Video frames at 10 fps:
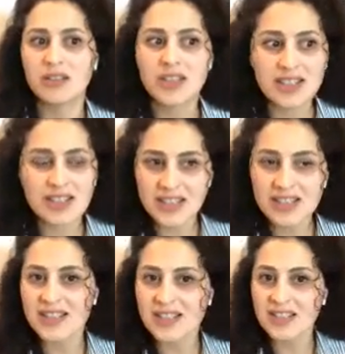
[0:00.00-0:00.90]
This
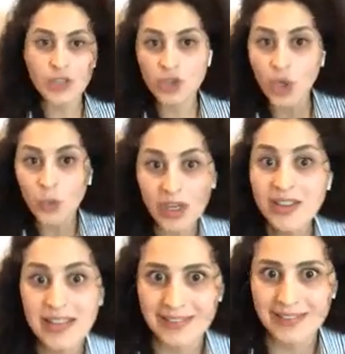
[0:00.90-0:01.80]
disease, you don't want
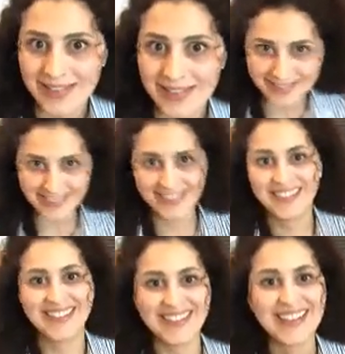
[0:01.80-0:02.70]
that disease.
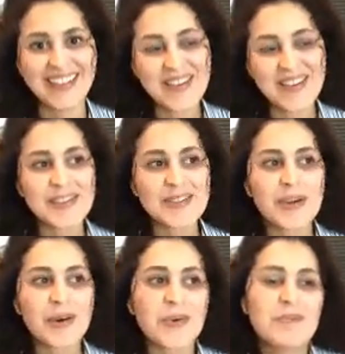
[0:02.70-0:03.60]

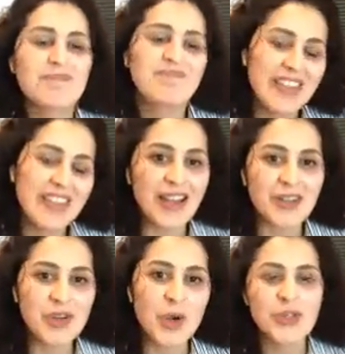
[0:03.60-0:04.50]
So
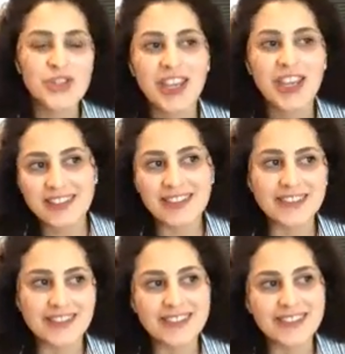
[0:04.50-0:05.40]
coaching
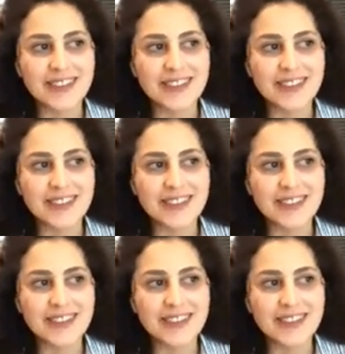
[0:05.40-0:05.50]
and